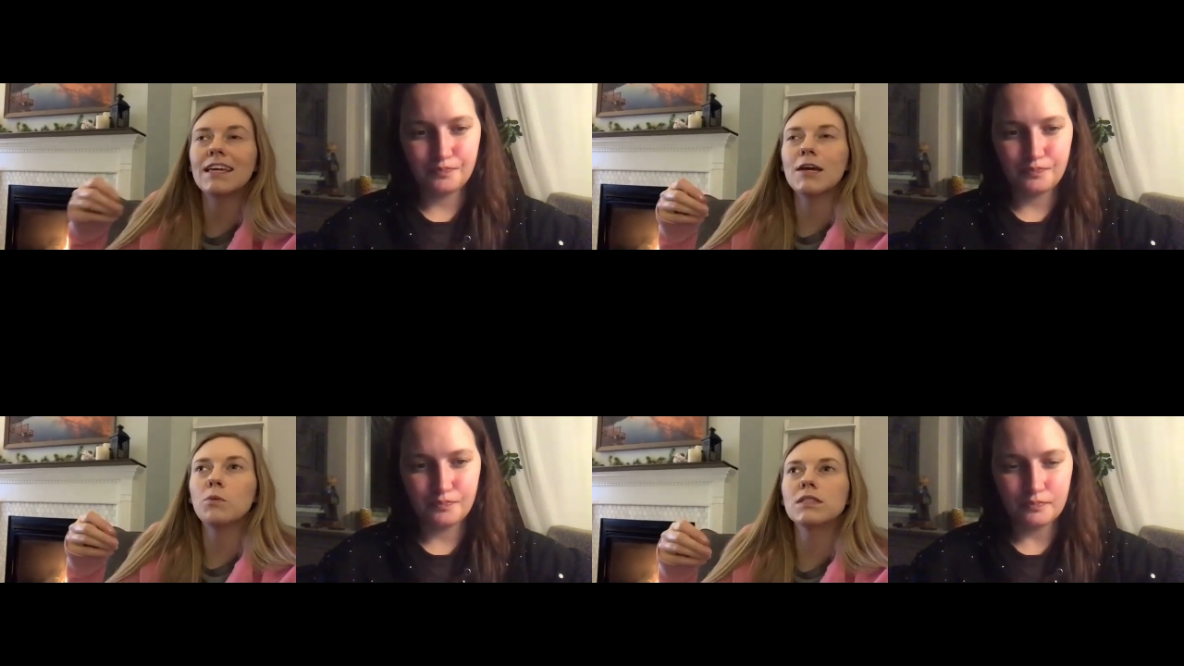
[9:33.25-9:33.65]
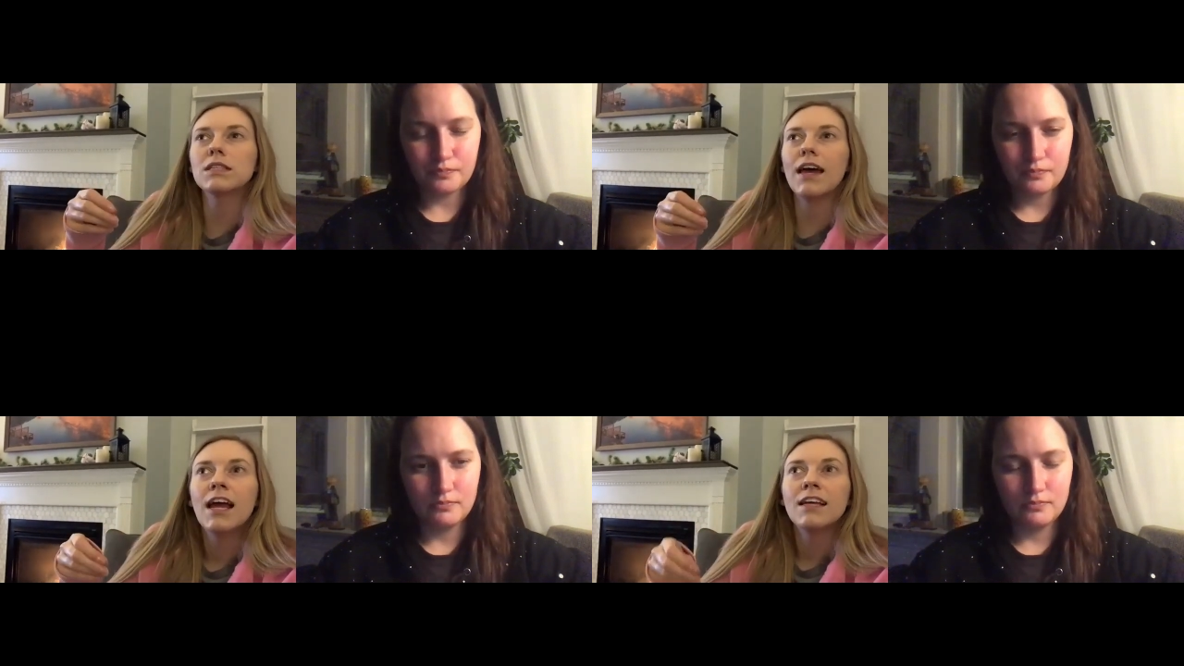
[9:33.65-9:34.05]
Speaker 1: it was
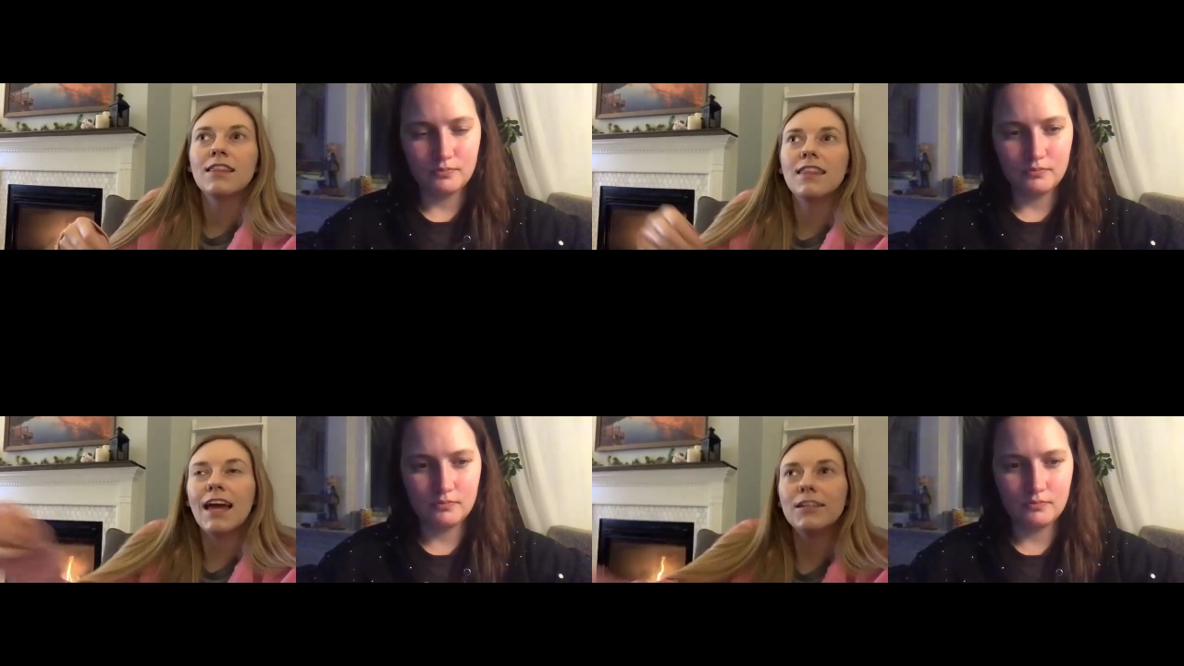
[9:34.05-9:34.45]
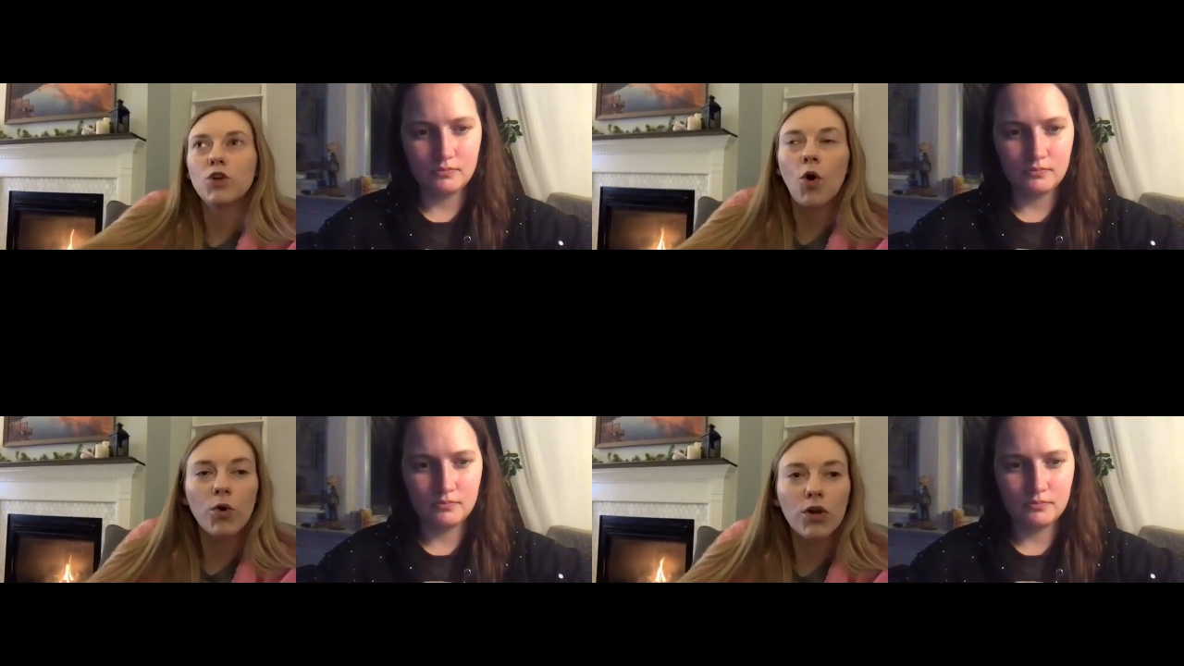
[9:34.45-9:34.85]
like they
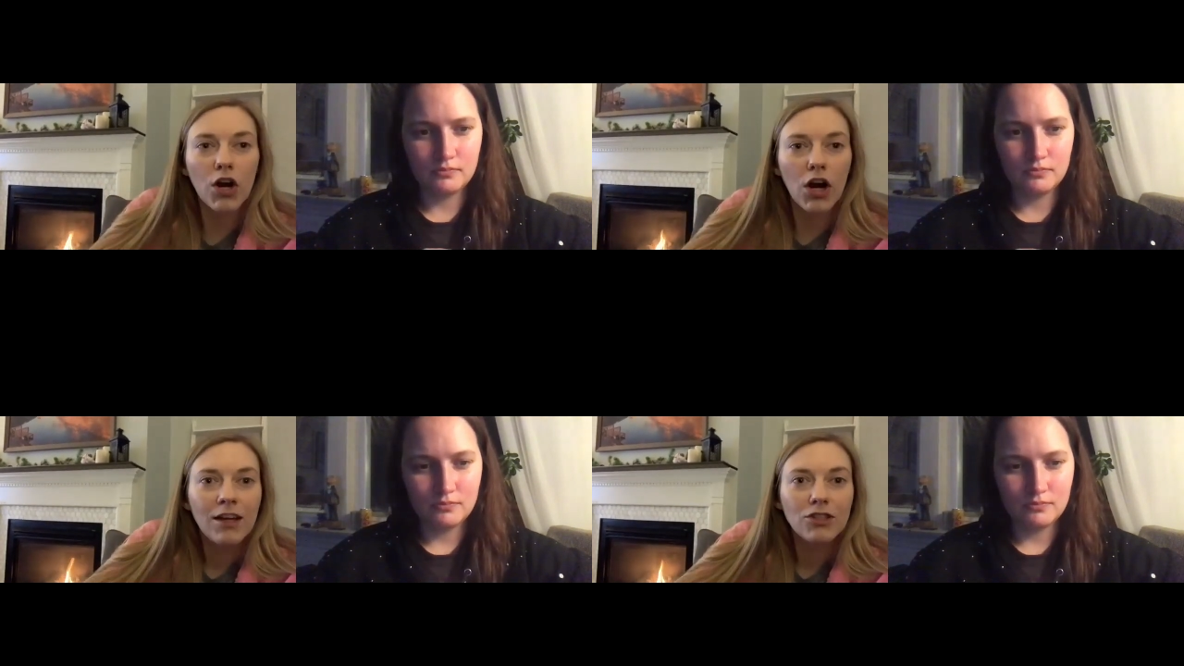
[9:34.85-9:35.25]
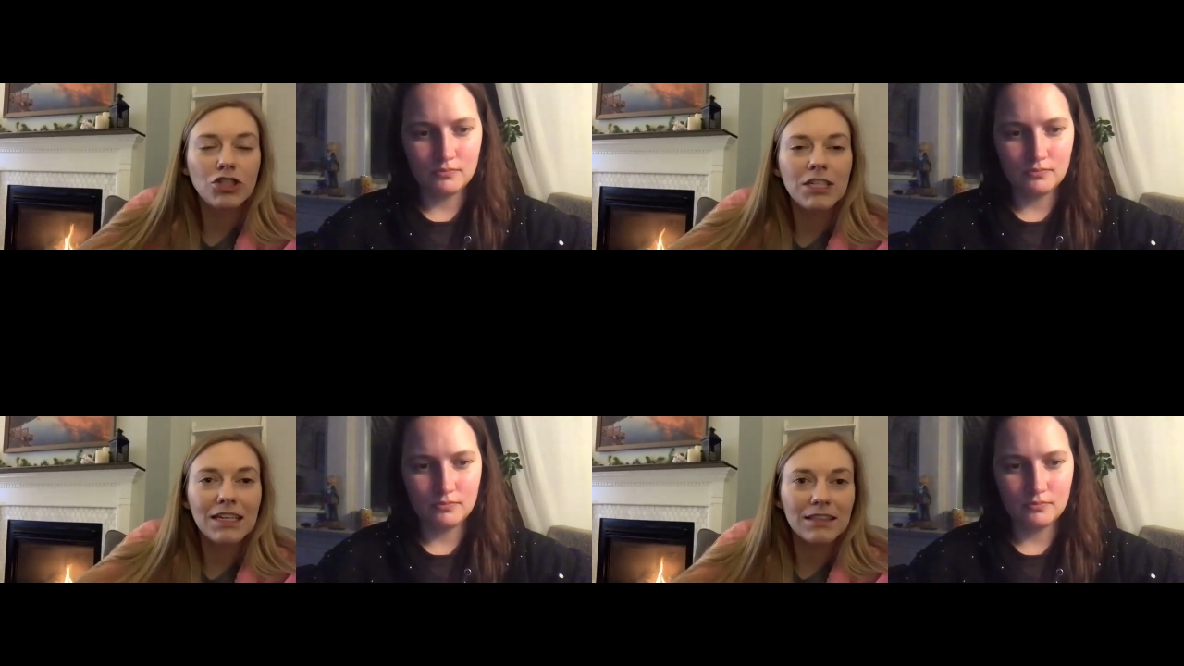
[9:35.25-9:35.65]
told her
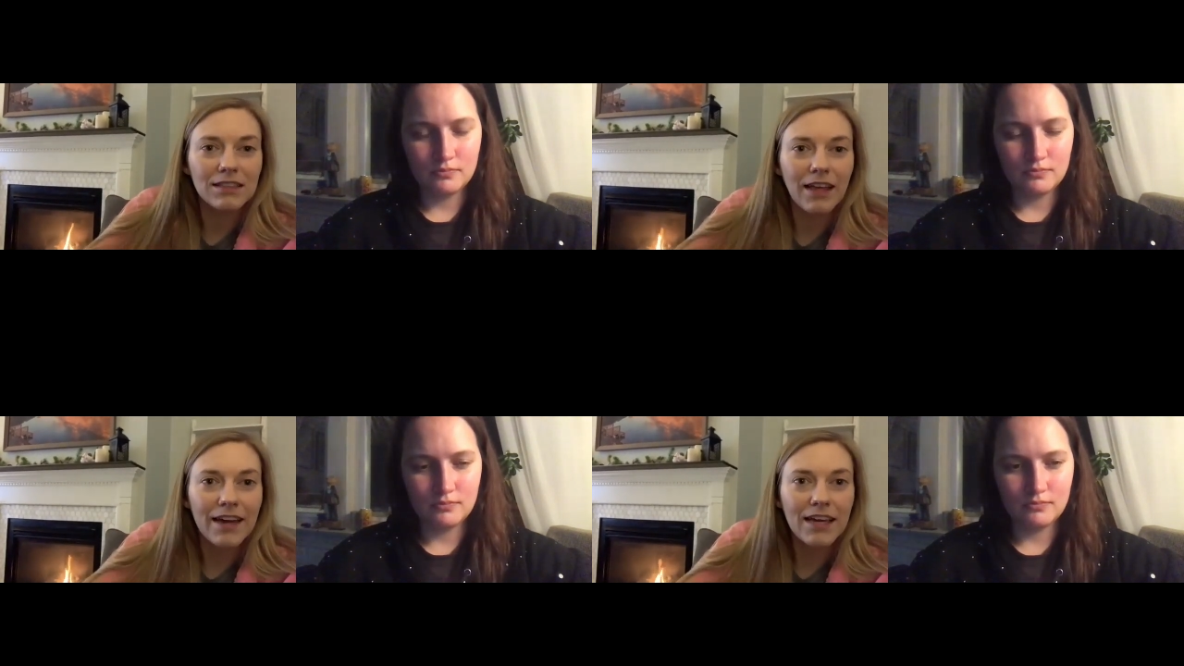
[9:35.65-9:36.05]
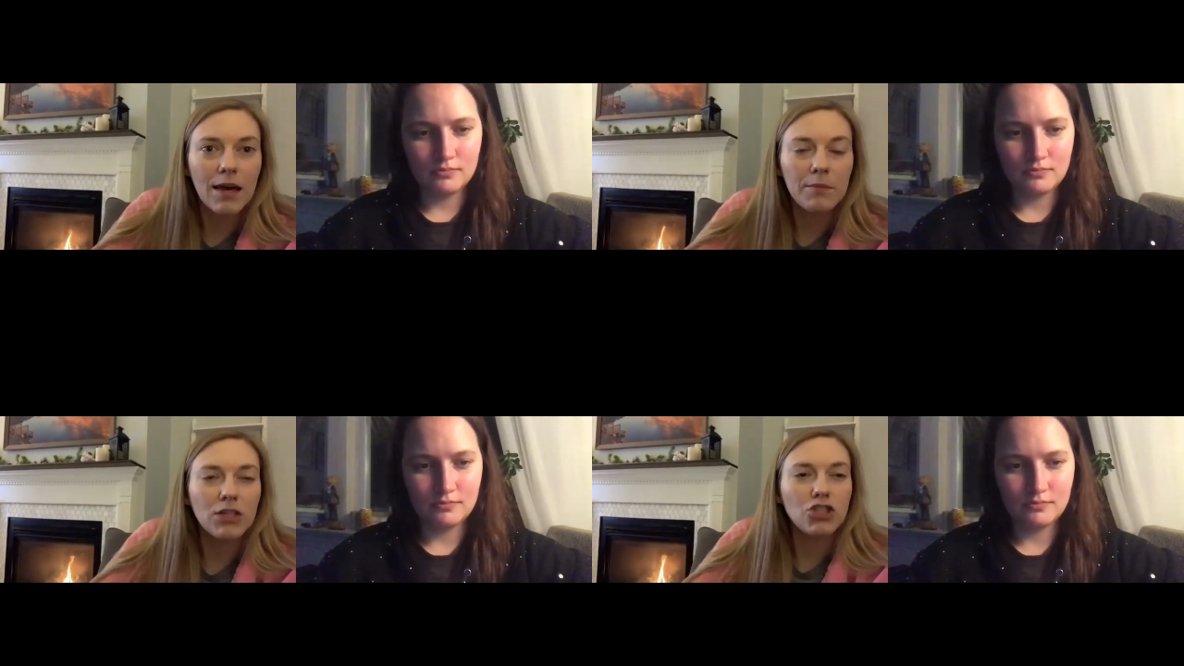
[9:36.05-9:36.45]
she didn't like
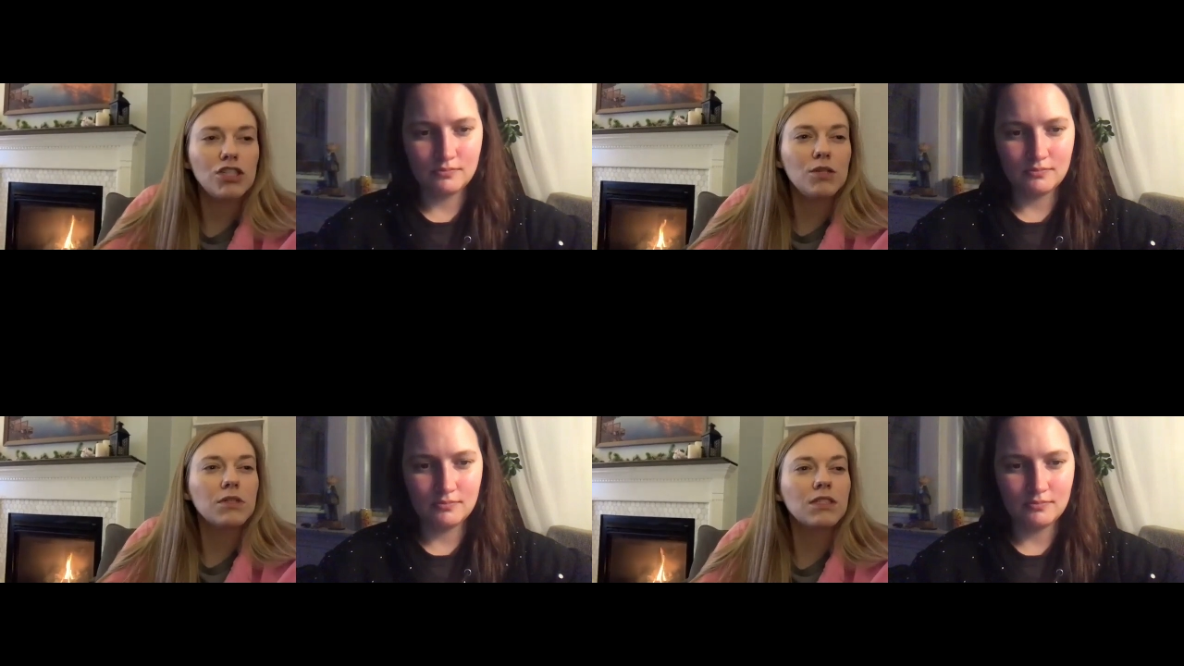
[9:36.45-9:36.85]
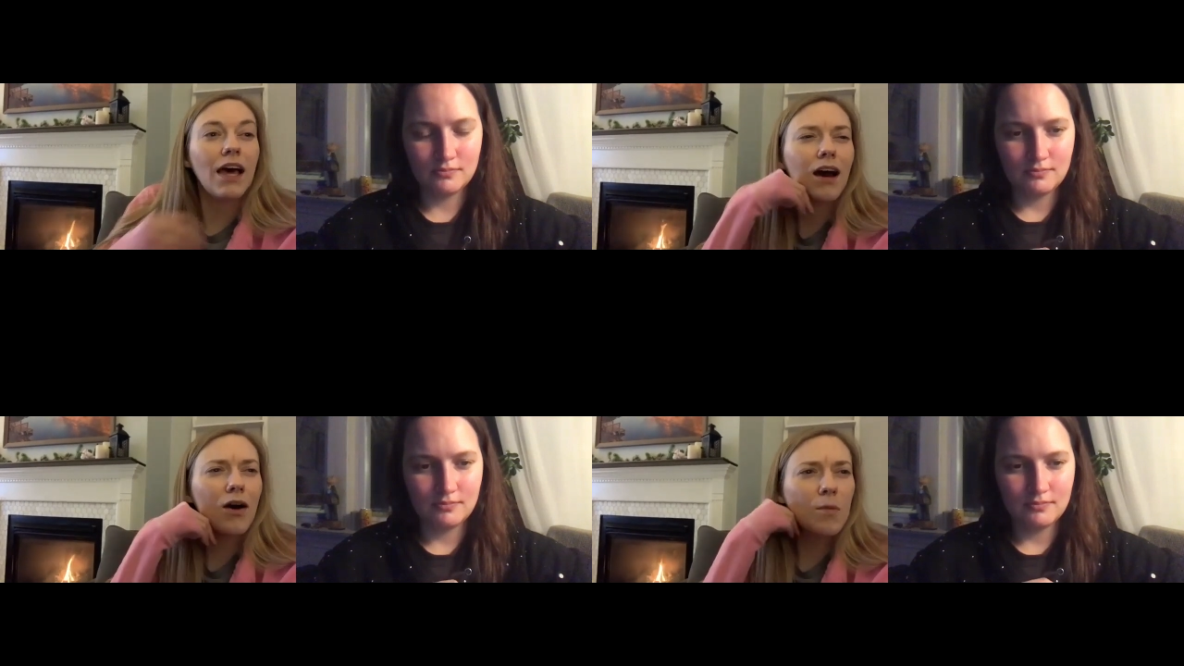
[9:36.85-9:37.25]
him and she was
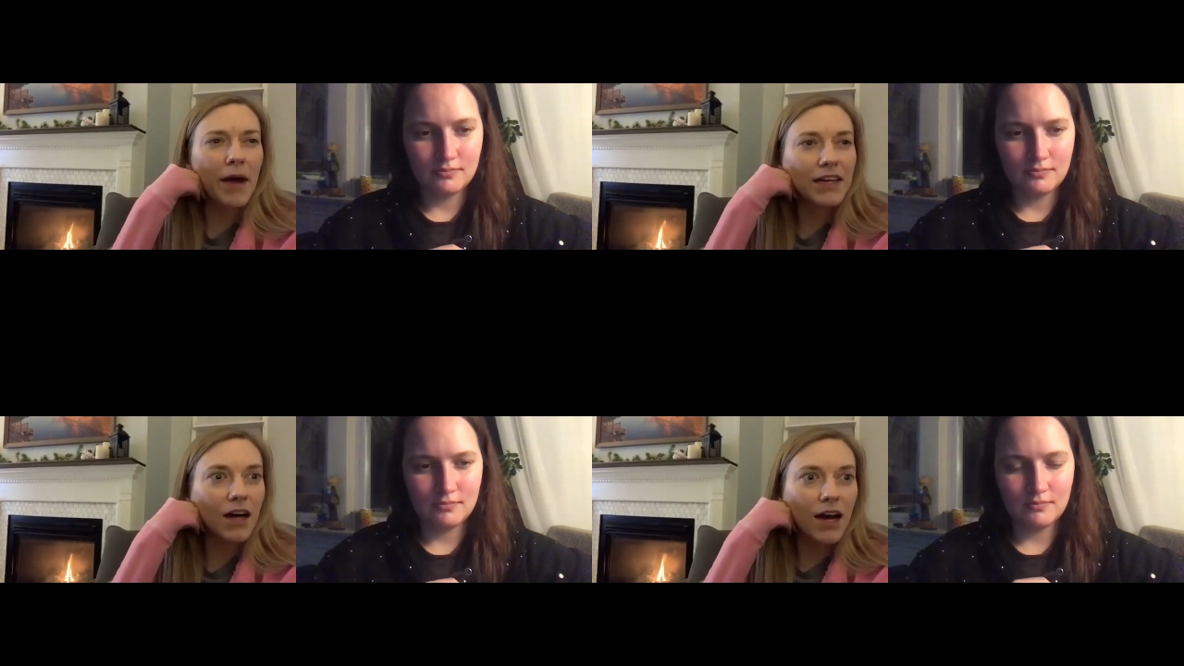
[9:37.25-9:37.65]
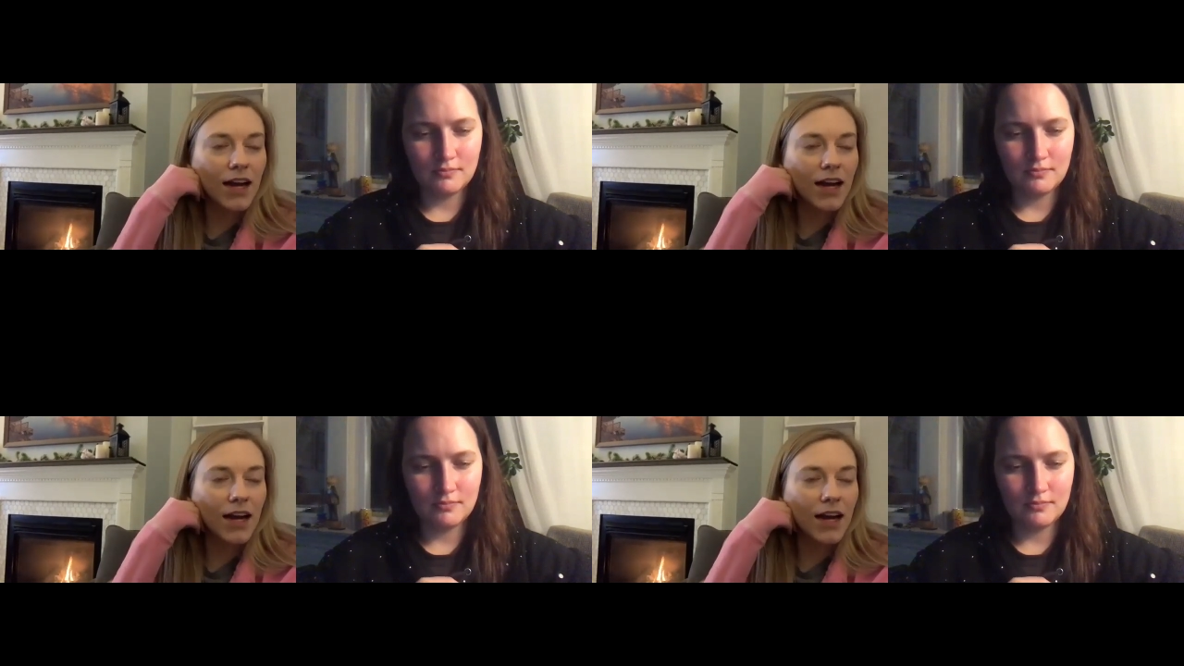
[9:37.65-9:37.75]
like, "Oh my god,